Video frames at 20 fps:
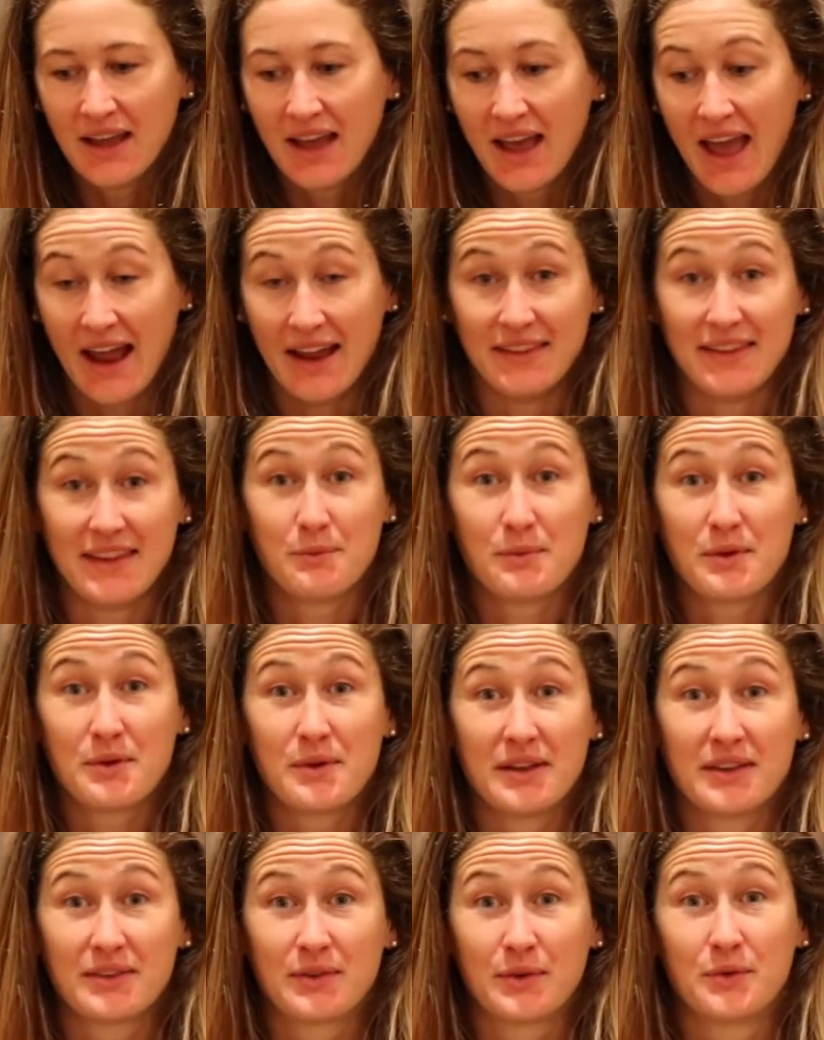And then we
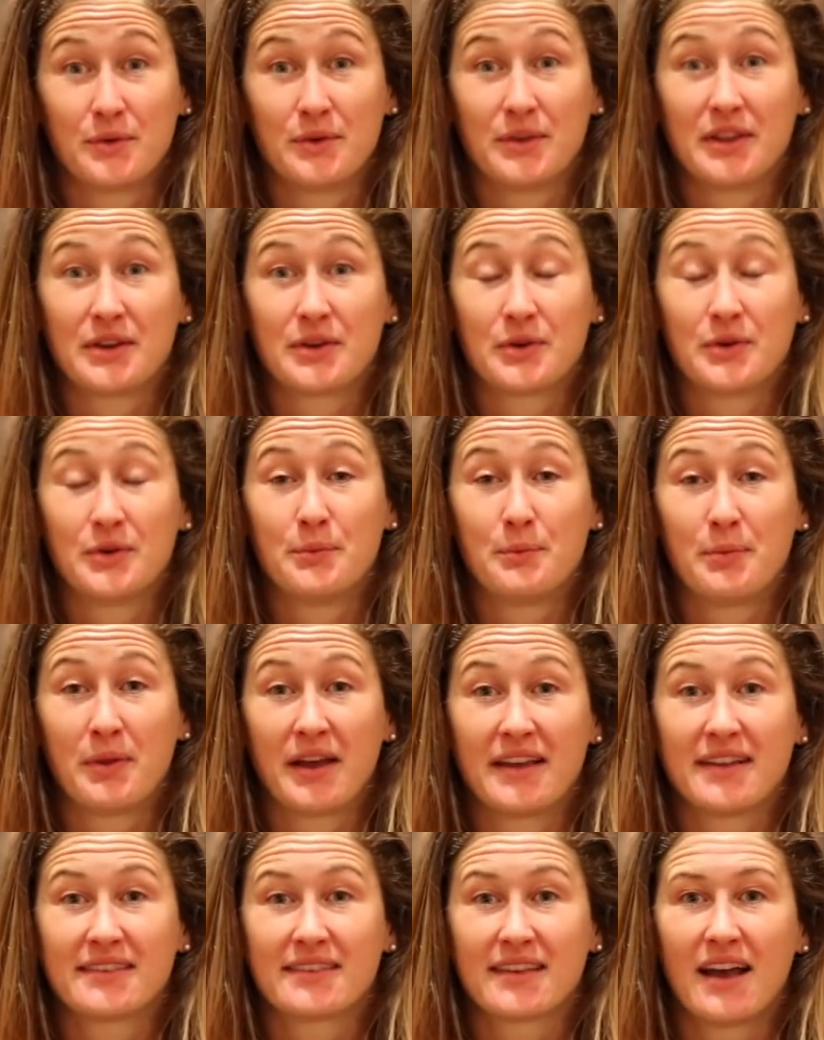went to a really cool
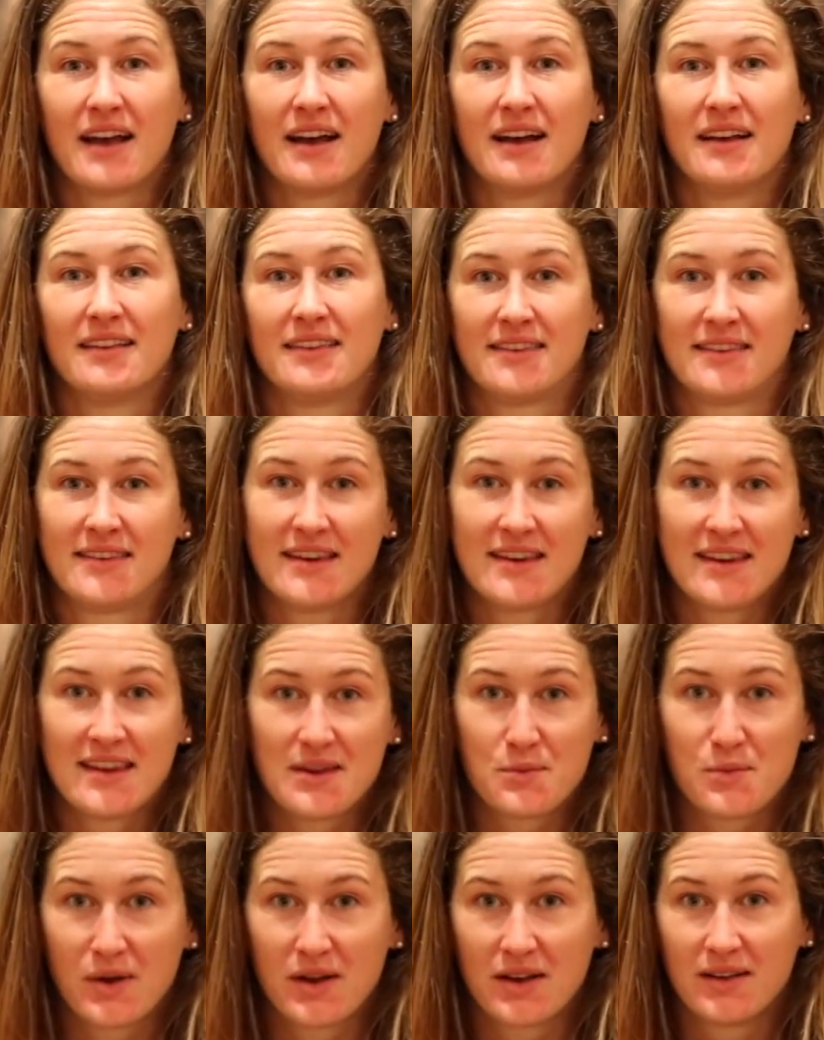place, Sydney
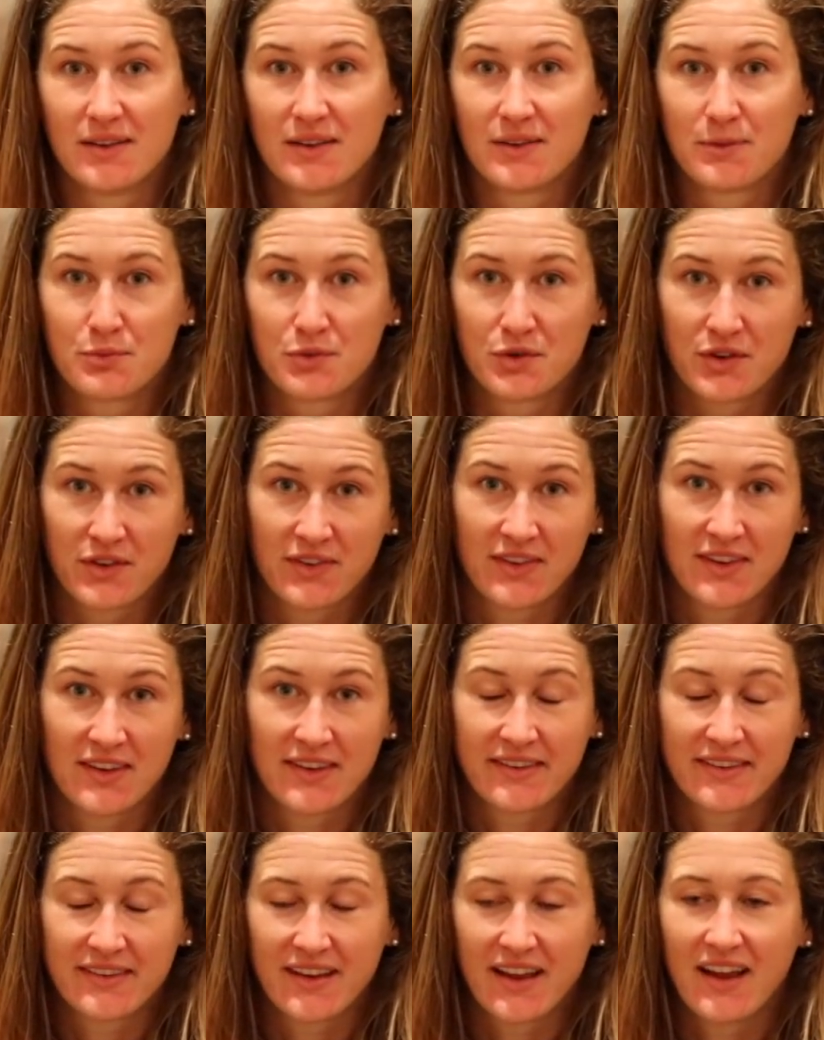Wells, Brooke's
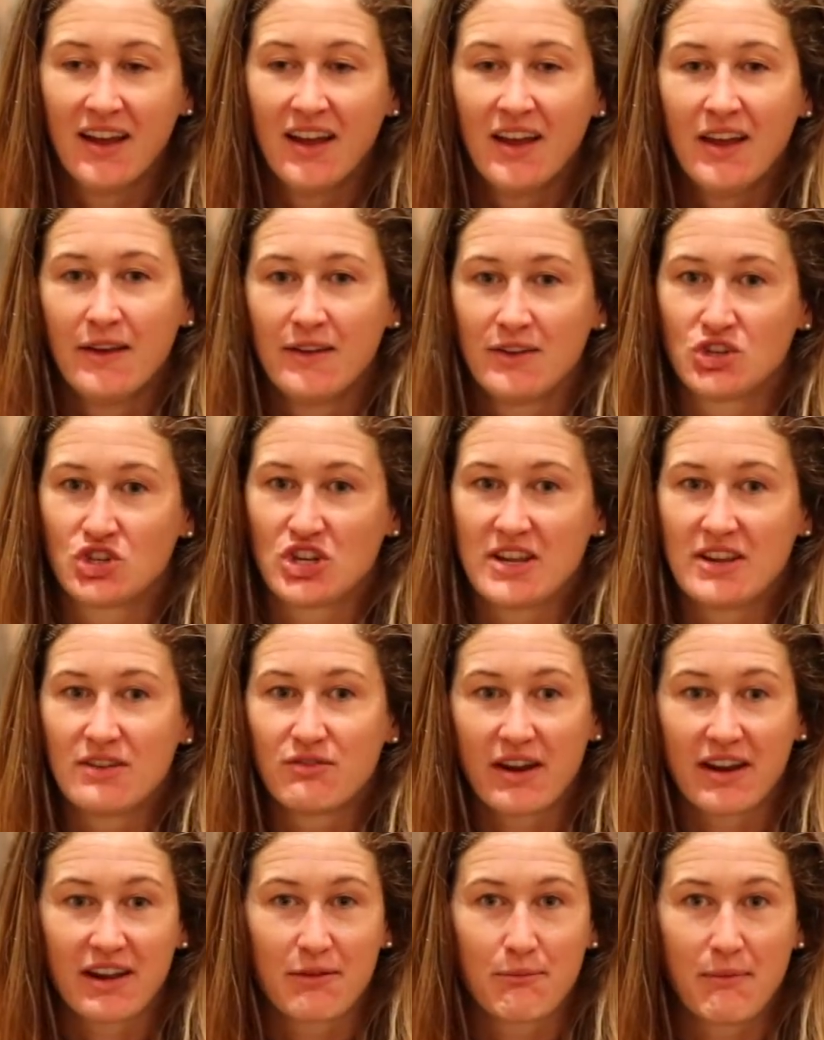sister. She
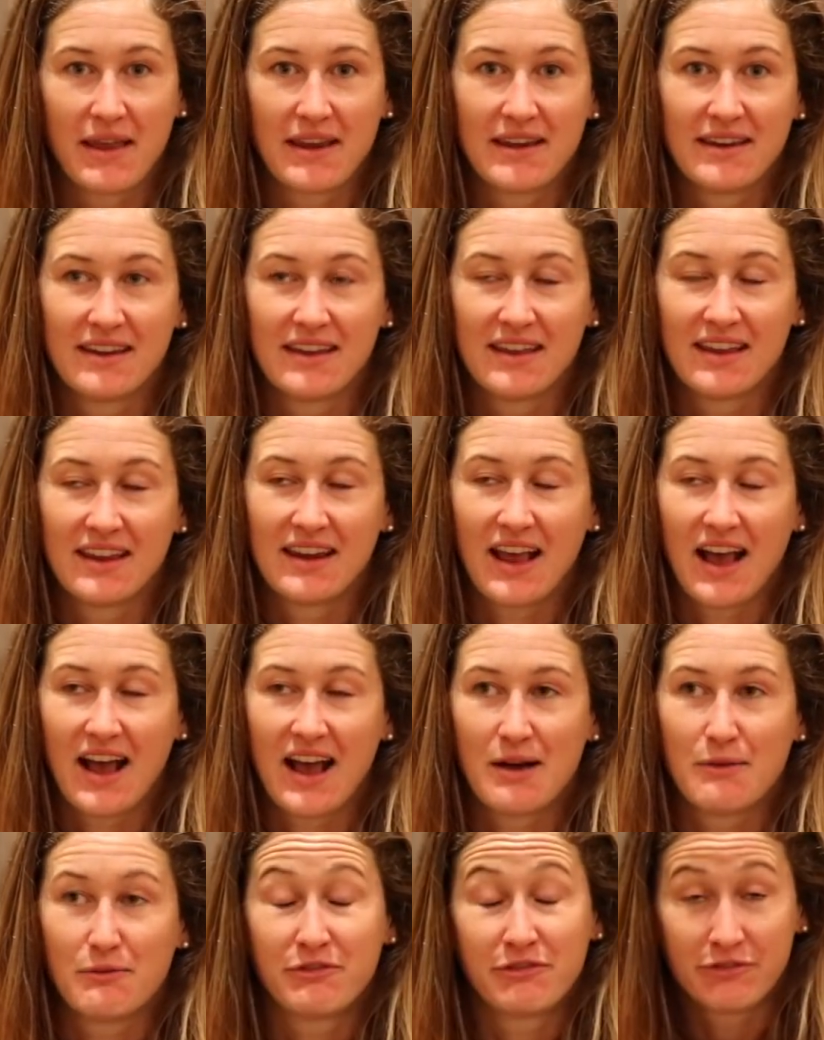recommended
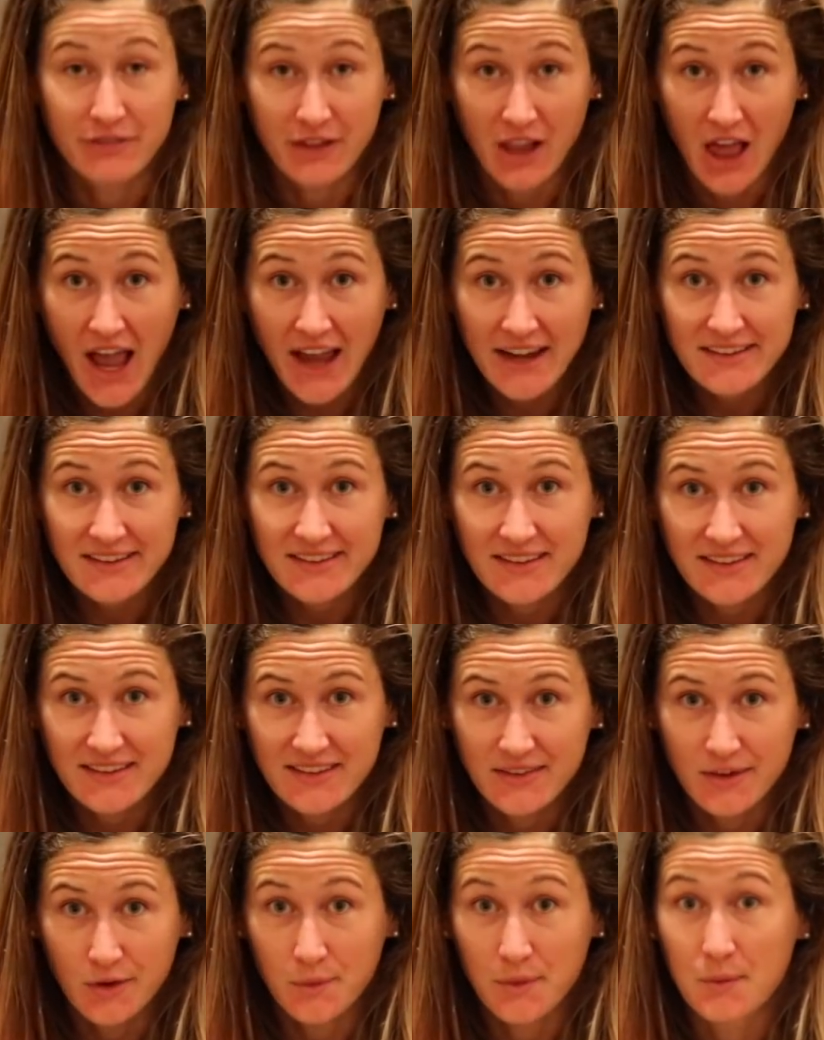Flight,
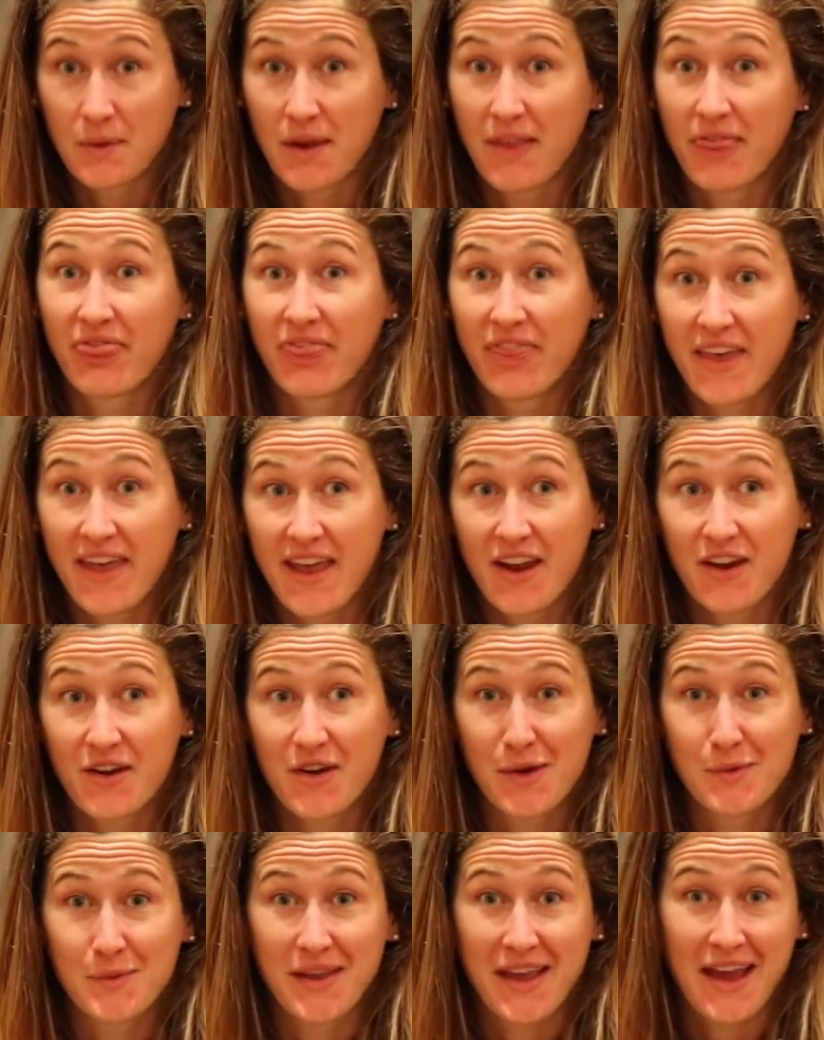so we went there
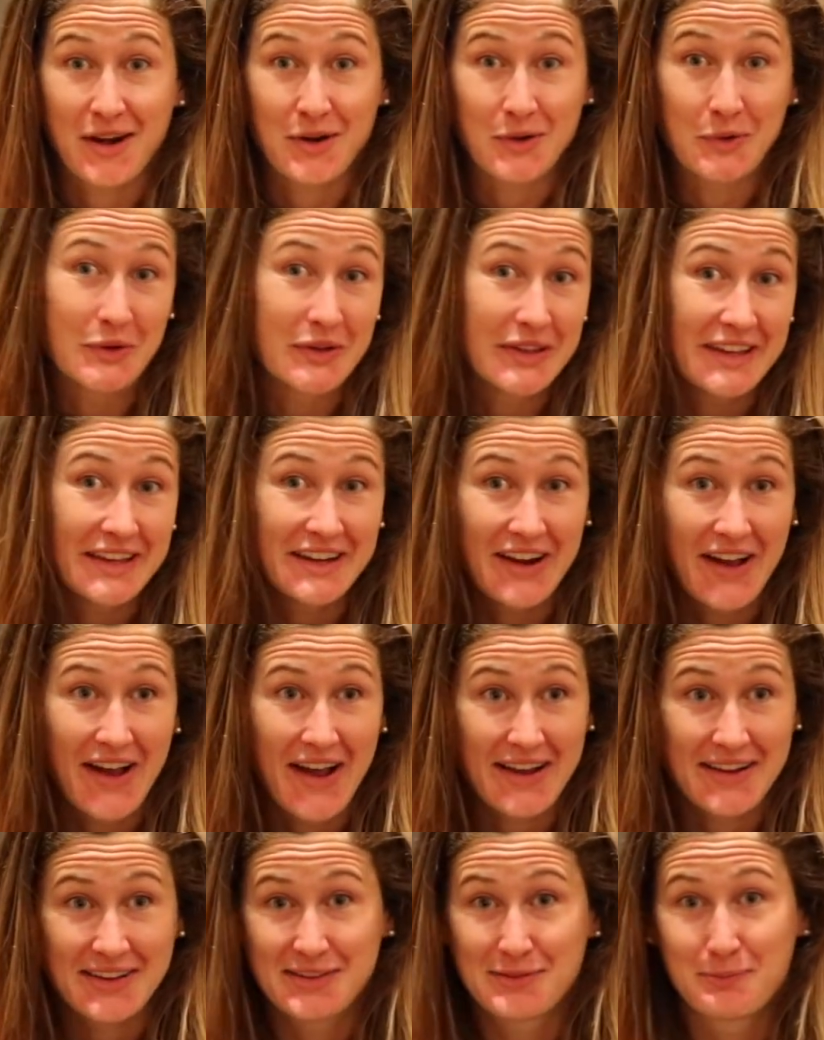and we had a really
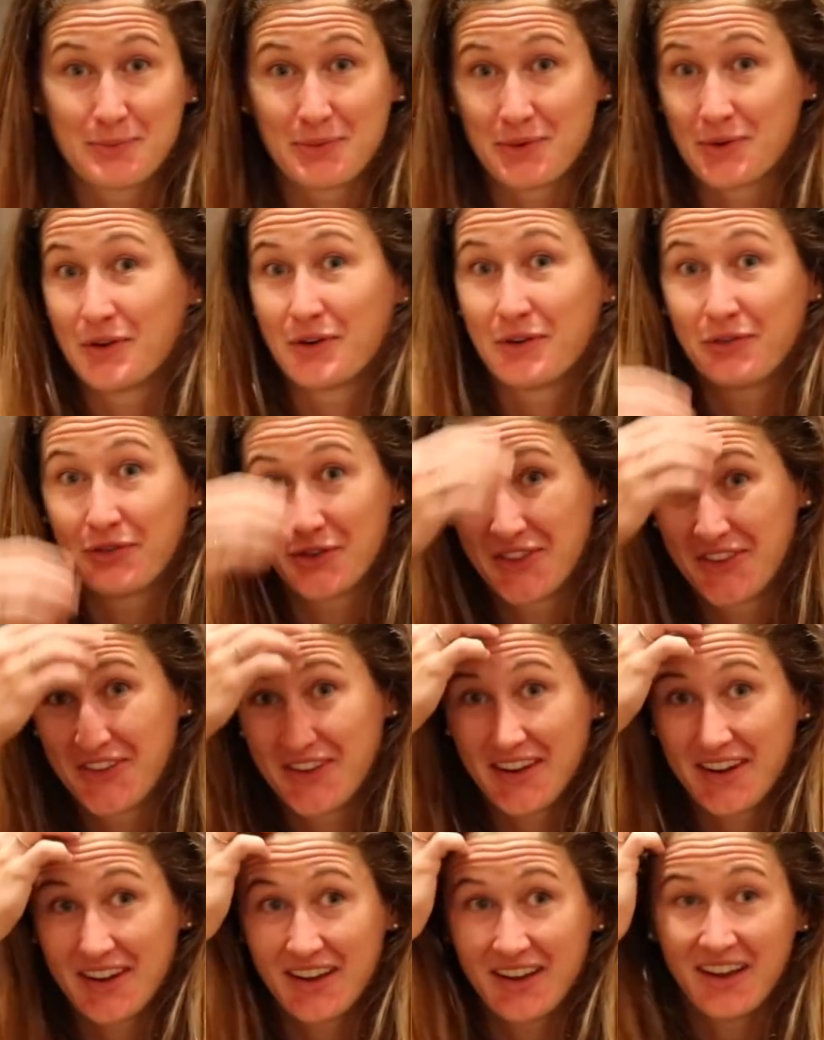nice, beautiful
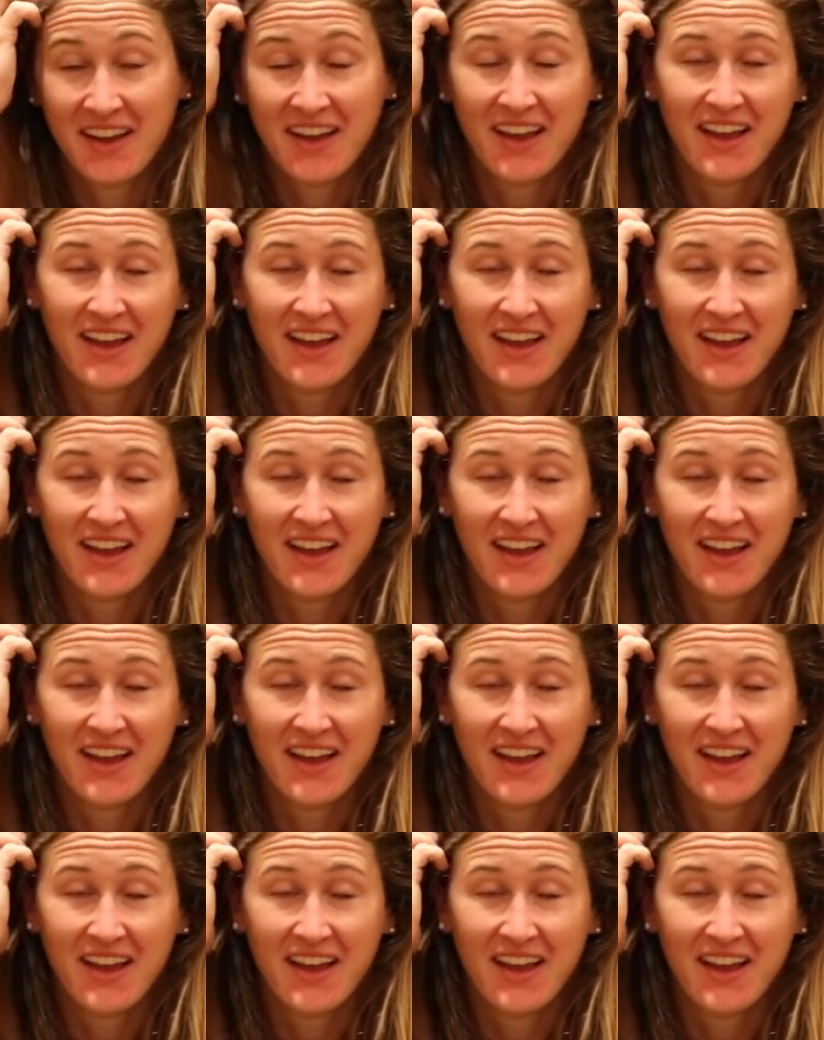dinner.